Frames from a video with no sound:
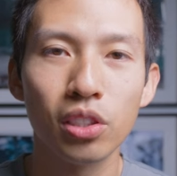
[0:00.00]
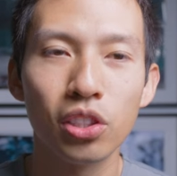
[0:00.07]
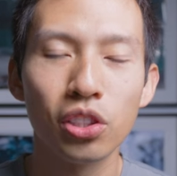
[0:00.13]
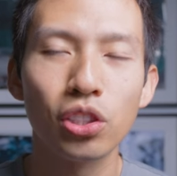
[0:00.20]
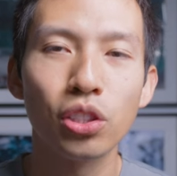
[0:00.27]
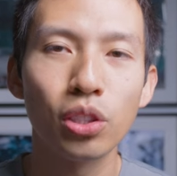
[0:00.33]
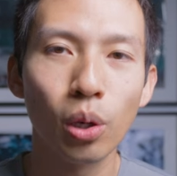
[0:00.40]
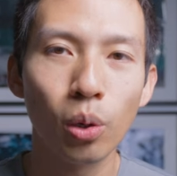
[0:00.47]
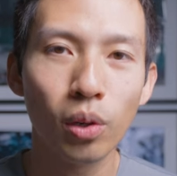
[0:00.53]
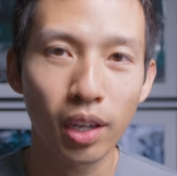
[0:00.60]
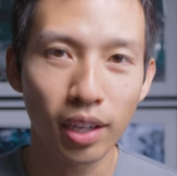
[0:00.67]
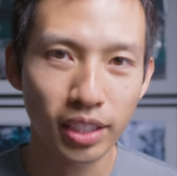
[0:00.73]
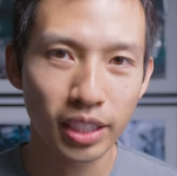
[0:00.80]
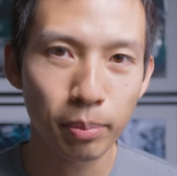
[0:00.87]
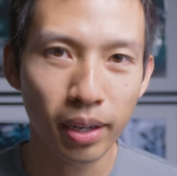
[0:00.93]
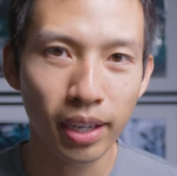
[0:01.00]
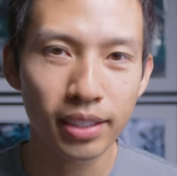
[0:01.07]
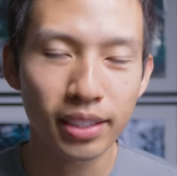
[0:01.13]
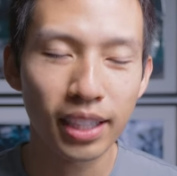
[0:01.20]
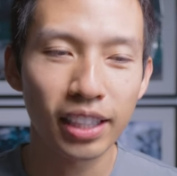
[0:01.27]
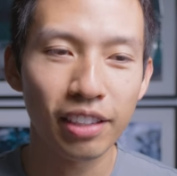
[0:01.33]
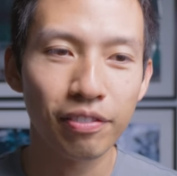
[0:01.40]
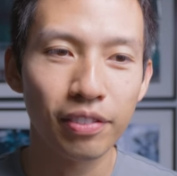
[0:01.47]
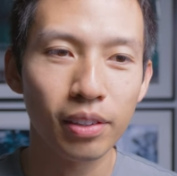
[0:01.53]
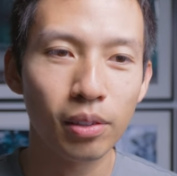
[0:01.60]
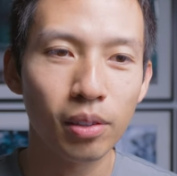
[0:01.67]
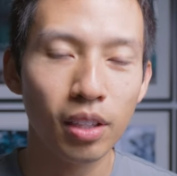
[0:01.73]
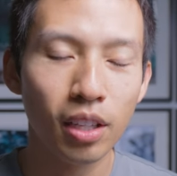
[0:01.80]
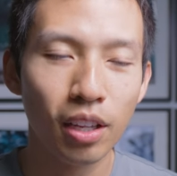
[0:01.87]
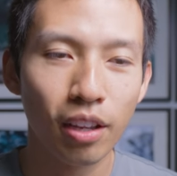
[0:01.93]
are just so customized and they
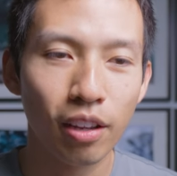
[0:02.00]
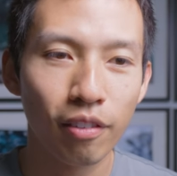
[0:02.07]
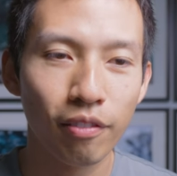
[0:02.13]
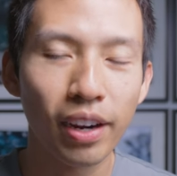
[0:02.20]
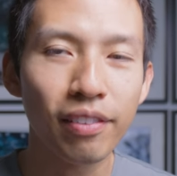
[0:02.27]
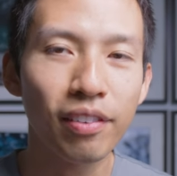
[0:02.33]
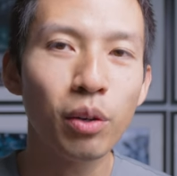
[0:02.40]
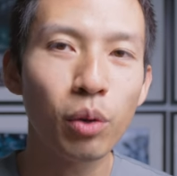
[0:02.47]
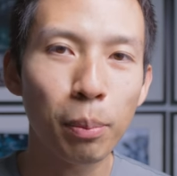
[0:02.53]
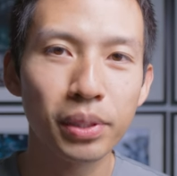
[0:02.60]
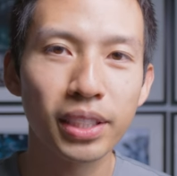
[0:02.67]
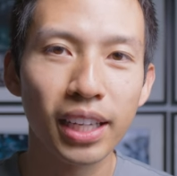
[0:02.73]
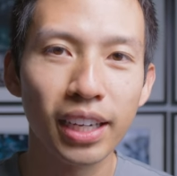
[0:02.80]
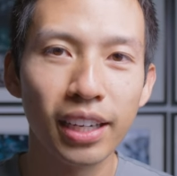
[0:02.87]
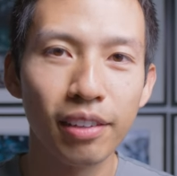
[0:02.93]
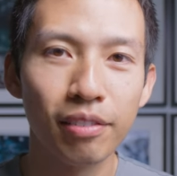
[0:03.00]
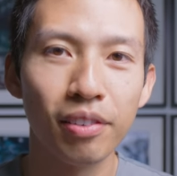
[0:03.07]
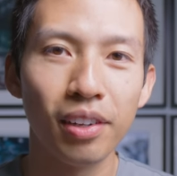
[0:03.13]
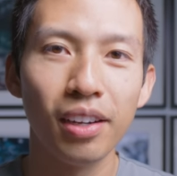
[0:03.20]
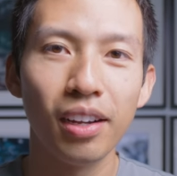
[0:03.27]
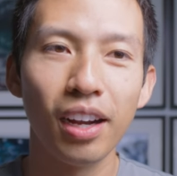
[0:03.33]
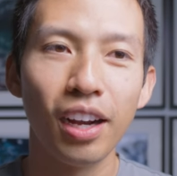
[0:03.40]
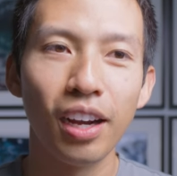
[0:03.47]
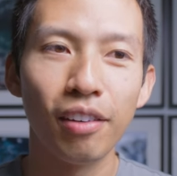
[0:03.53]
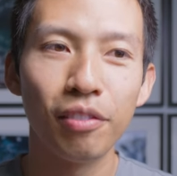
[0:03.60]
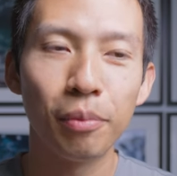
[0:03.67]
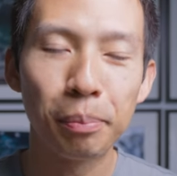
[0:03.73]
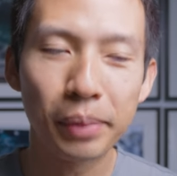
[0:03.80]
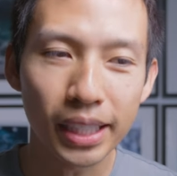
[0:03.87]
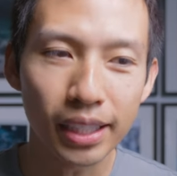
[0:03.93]
feel very, very representative
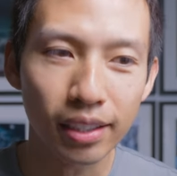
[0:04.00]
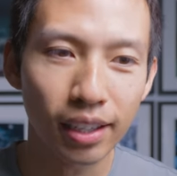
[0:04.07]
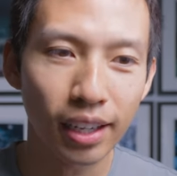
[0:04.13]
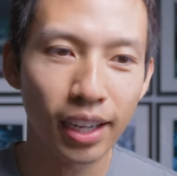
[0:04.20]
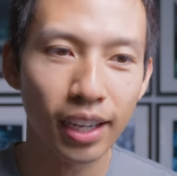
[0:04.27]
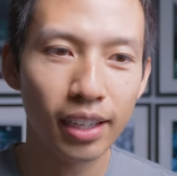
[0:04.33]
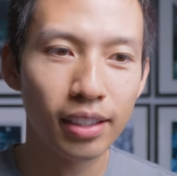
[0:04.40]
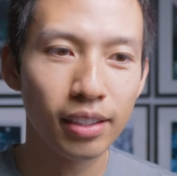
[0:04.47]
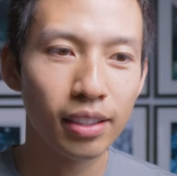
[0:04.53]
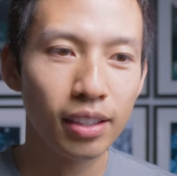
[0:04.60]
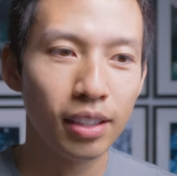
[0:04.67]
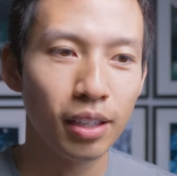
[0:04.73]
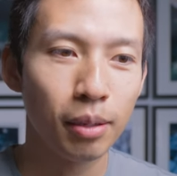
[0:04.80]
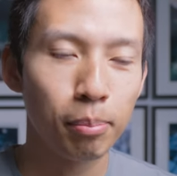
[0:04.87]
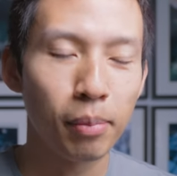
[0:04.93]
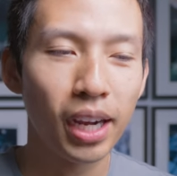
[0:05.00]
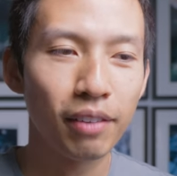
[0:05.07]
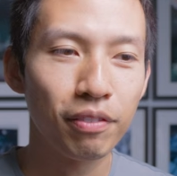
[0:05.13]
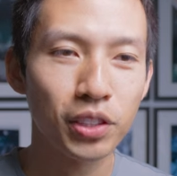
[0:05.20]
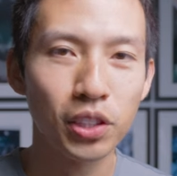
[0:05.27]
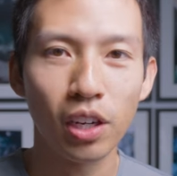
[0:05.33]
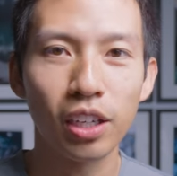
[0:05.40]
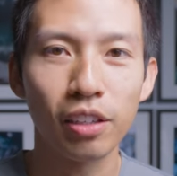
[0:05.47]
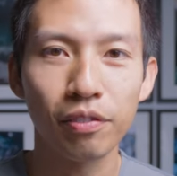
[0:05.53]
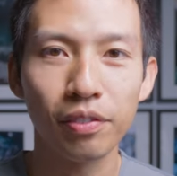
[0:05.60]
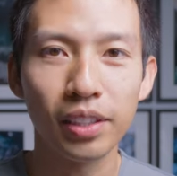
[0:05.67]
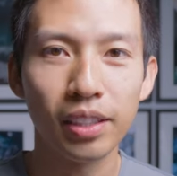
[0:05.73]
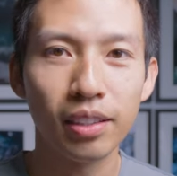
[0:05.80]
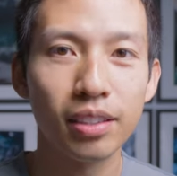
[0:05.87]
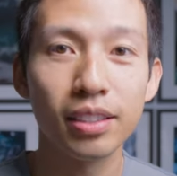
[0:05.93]
of me and my
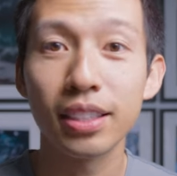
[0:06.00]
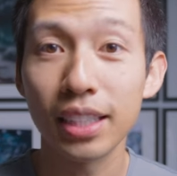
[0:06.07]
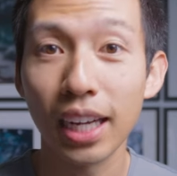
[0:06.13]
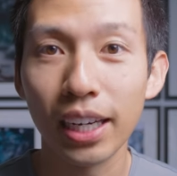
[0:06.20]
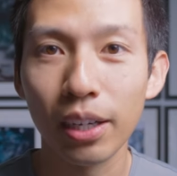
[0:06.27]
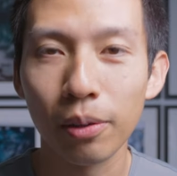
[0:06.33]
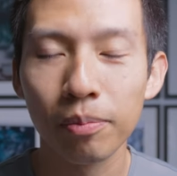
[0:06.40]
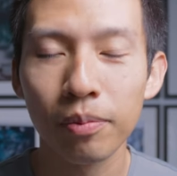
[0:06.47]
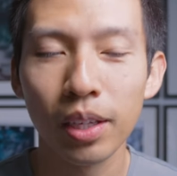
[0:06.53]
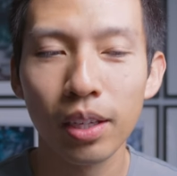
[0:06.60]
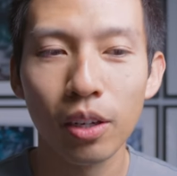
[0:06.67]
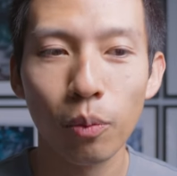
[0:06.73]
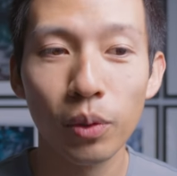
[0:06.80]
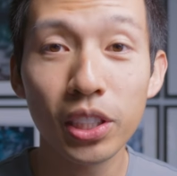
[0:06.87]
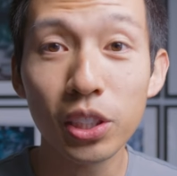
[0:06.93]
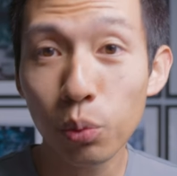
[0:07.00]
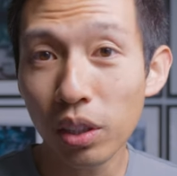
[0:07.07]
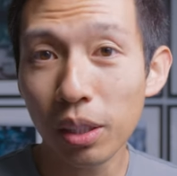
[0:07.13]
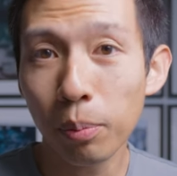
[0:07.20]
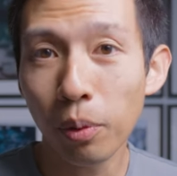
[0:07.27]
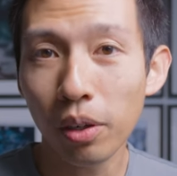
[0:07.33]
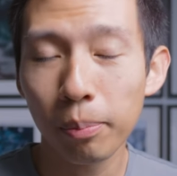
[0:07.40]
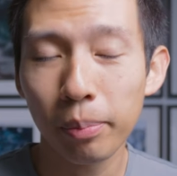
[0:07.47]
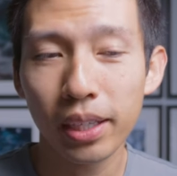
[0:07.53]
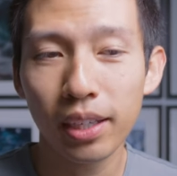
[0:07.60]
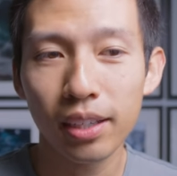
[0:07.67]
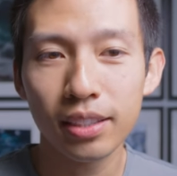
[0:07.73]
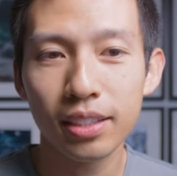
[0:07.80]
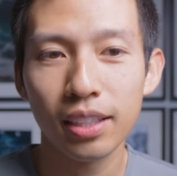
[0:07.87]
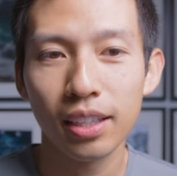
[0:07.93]
photography style, which is really important
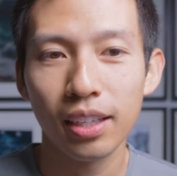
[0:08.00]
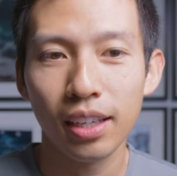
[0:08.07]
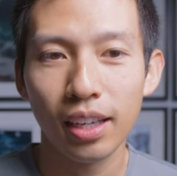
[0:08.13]
because